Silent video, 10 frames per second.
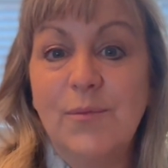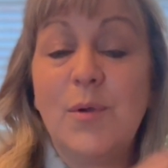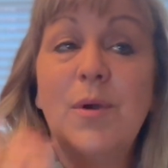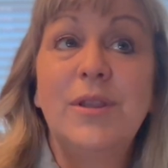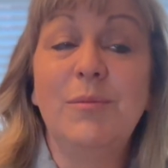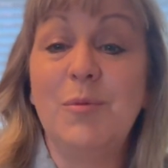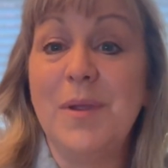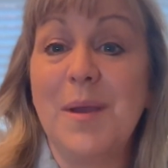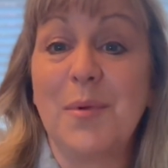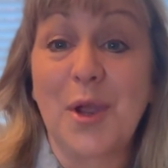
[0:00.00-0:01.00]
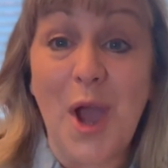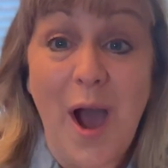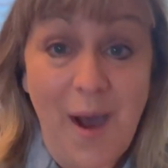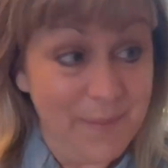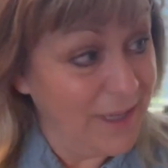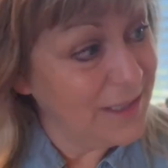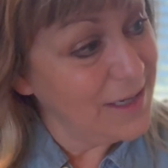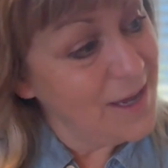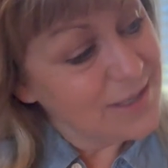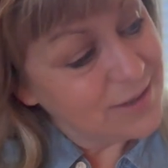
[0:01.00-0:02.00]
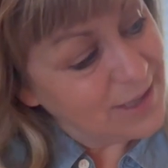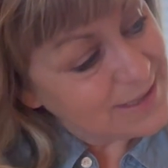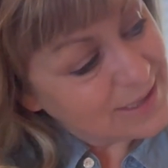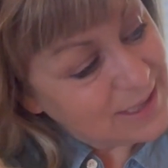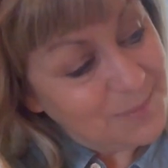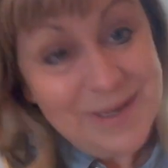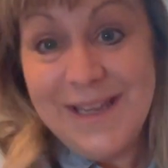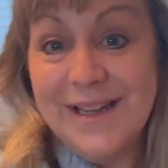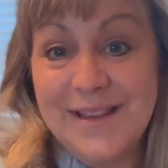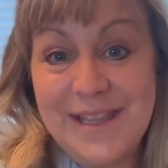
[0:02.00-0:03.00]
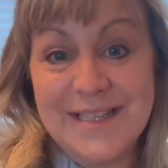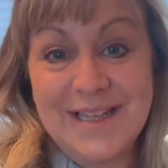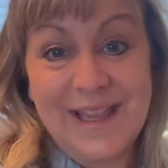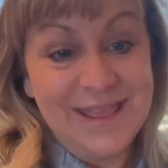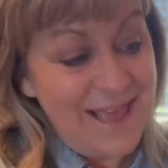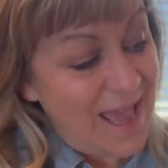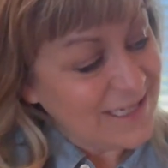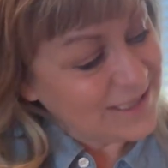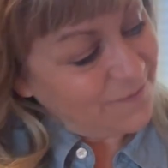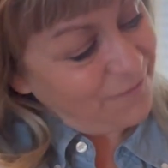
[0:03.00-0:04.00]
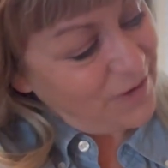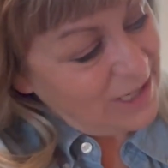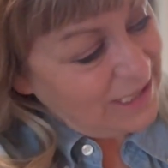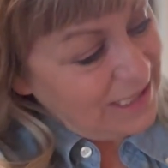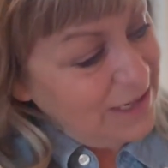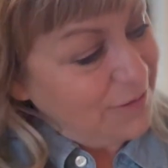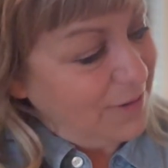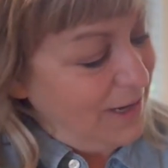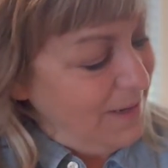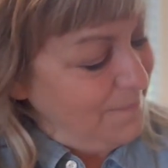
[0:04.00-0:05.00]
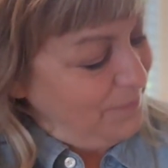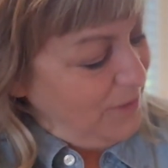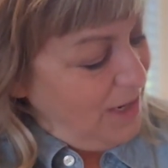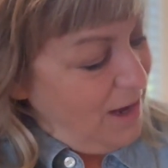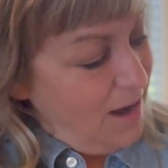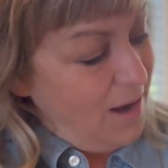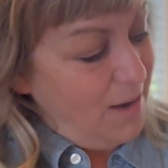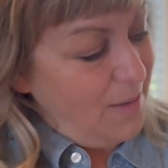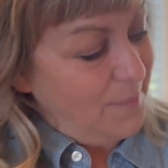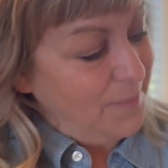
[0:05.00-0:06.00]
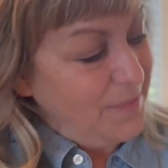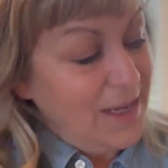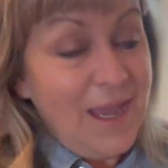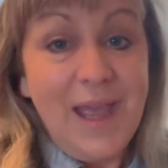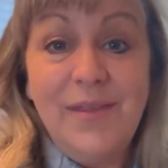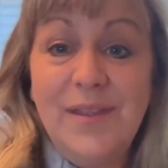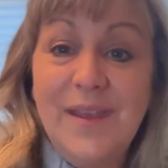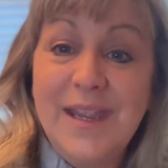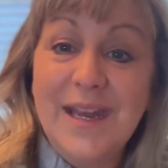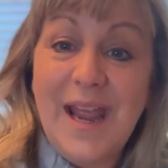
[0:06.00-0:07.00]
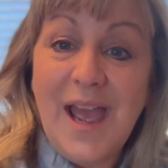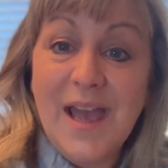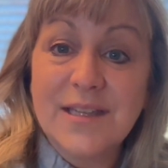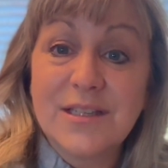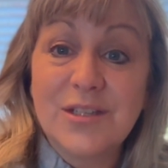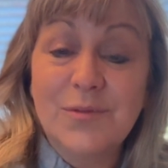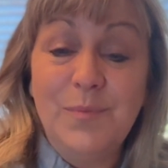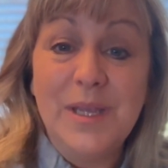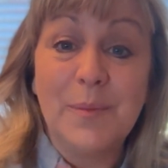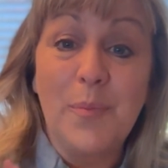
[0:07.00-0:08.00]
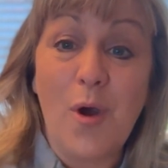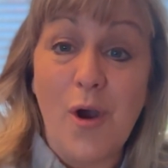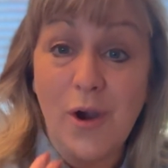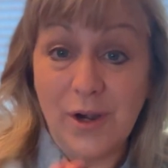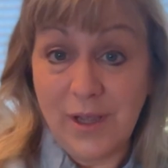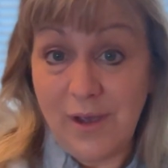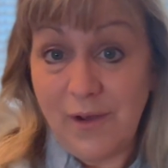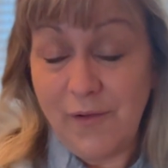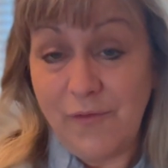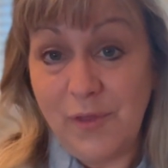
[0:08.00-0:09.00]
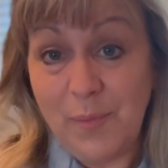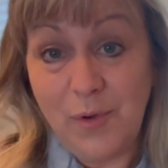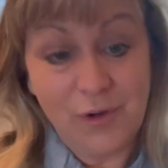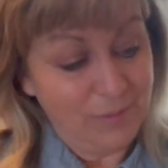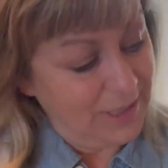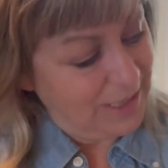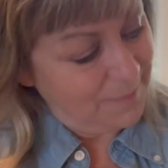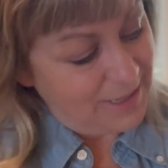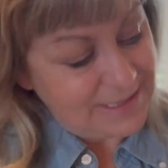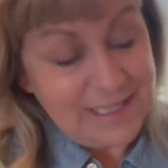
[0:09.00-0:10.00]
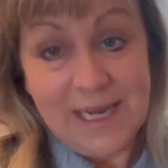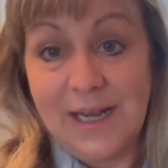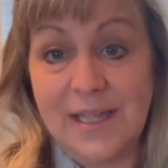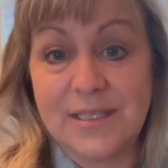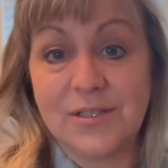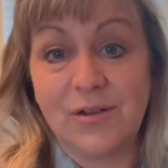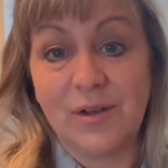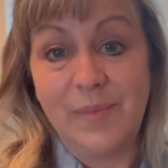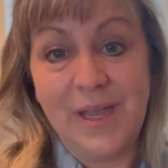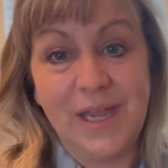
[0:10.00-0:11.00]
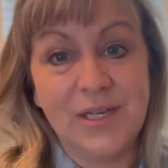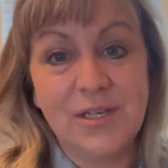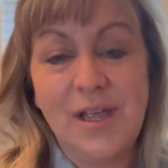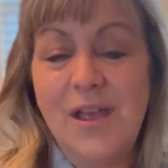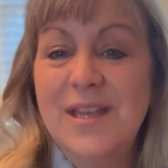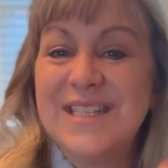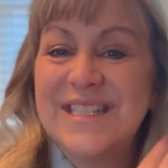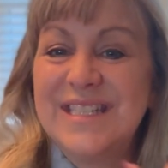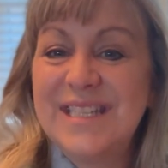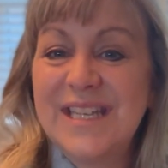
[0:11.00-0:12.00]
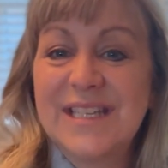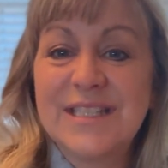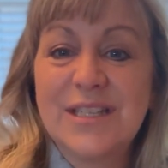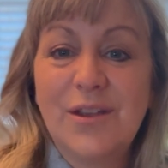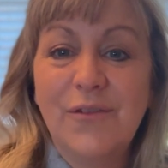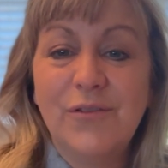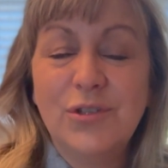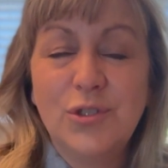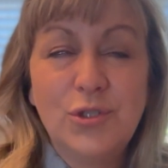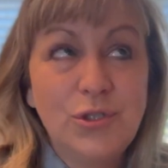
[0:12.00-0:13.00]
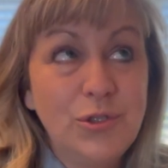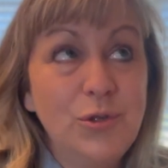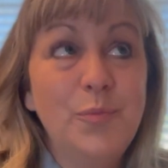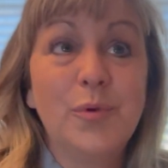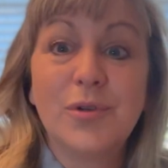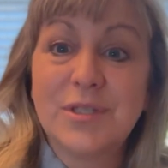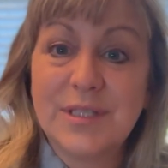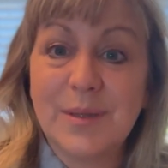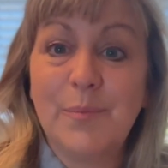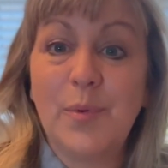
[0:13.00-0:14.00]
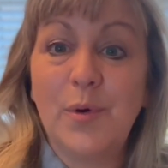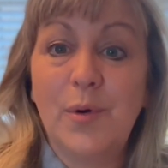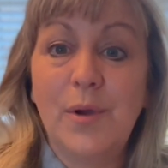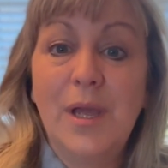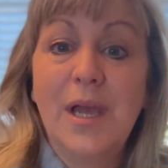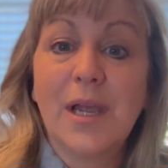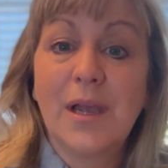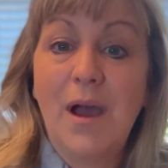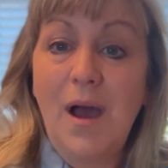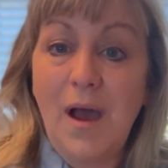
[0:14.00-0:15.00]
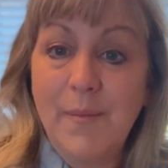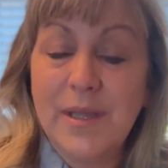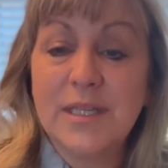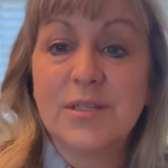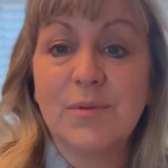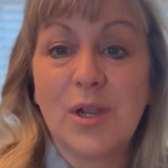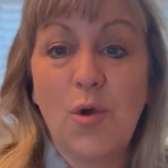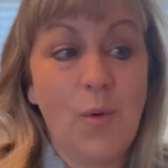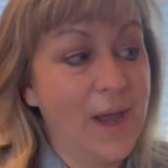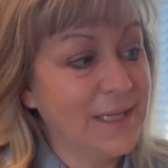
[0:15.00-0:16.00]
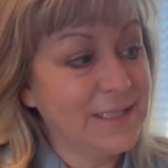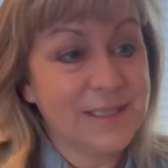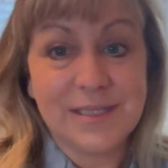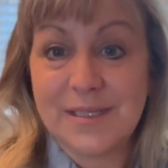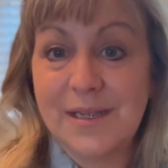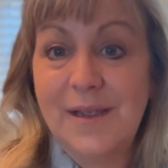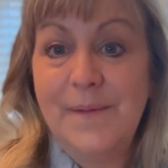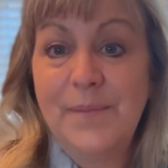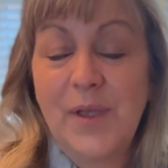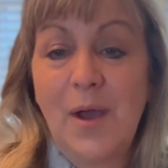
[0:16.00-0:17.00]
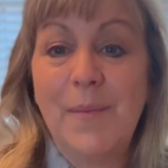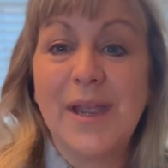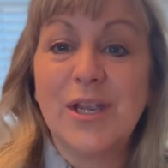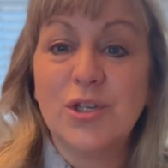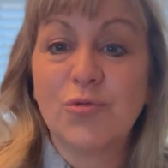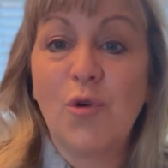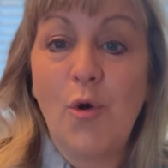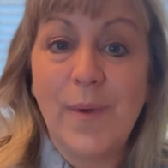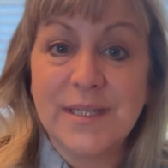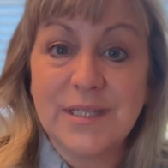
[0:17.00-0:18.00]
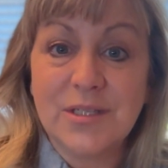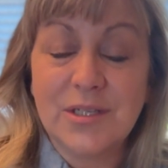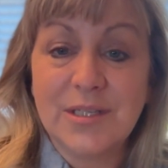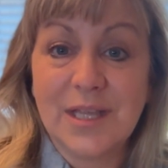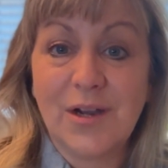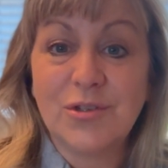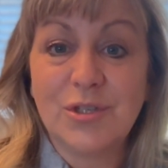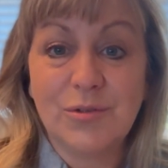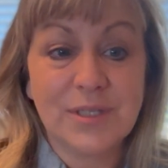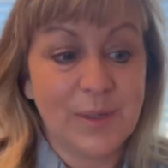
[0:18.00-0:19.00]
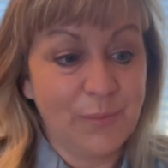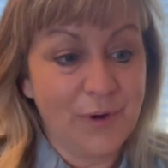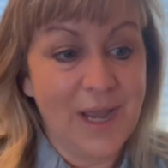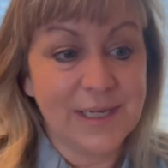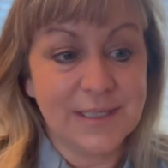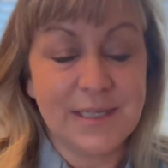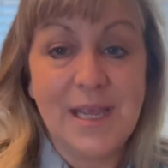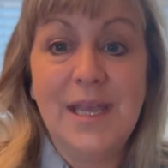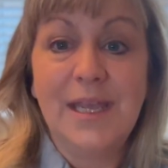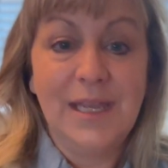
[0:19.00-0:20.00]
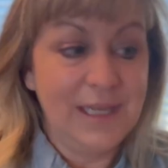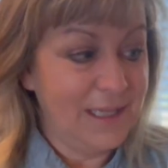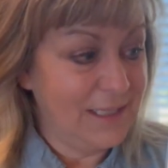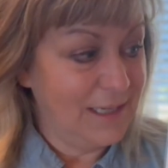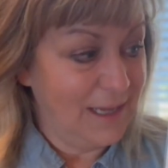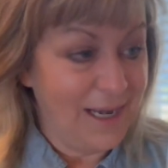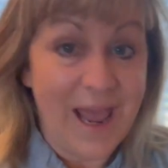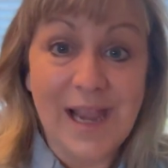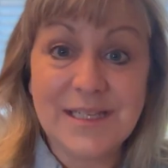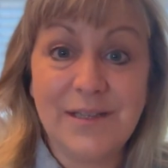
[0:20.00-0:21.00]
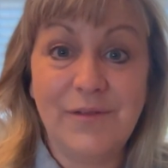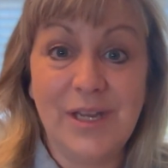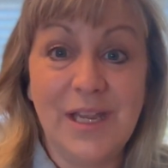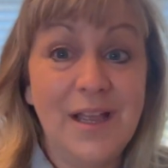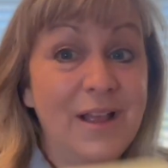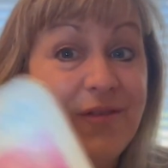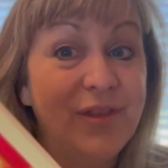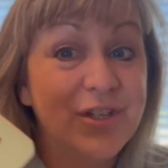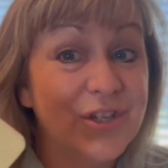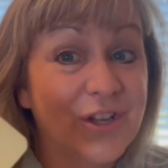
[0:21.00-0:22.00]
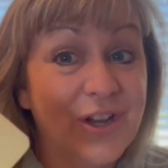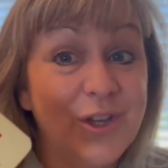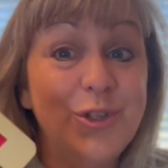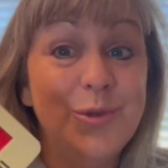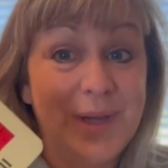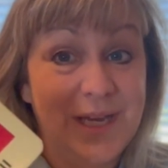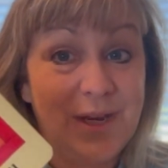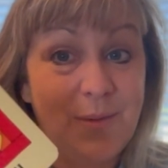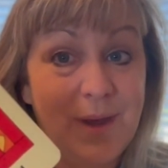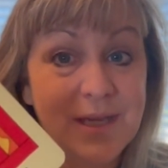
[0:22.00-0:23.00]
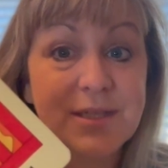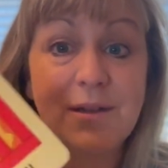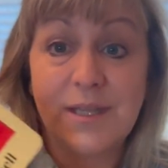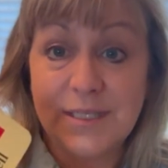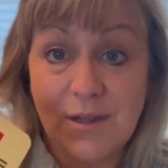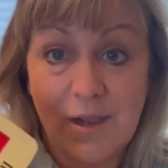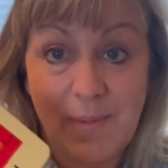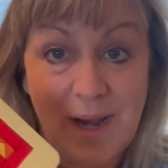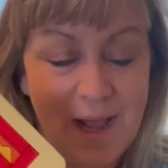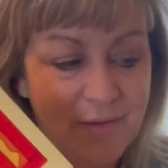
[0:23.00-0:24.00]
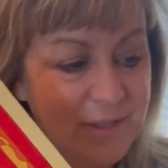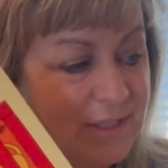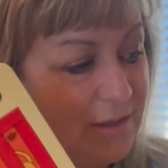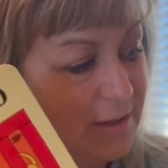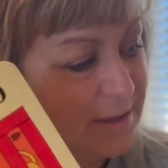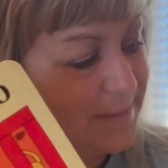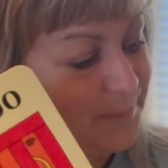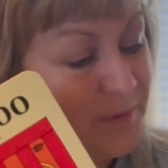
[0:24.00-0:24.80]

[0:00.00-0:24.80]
We want them to be able to comment. So that's going to be things like, that's funny, right? Um, and then they can ask to be a part of the book reading by saying, let's turn a page. Six super simple comments, requests, um, and control messages that our students can practice in an activity that you're going to do anyway. So let's talk about how this looks.